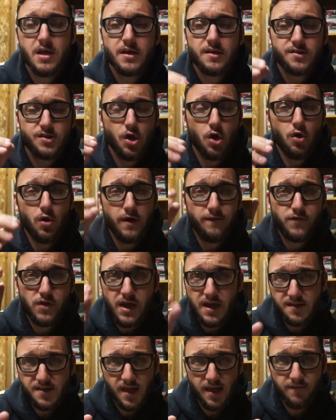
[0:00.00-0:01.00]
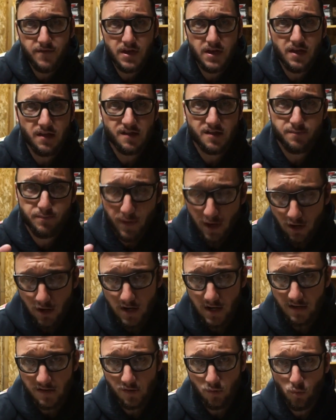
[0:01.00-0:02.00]
So if you guys have any
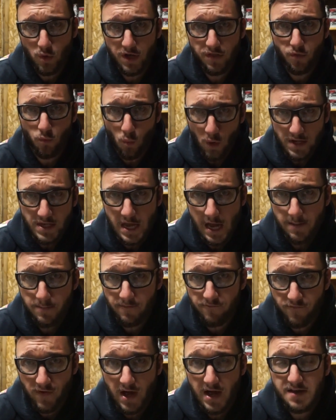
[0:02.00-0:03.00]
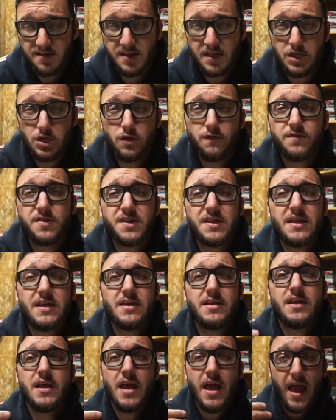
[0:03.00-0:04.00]
experience with what type of fines that you've
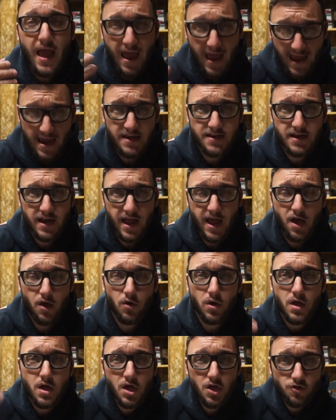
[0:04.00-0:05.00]
seen handed out,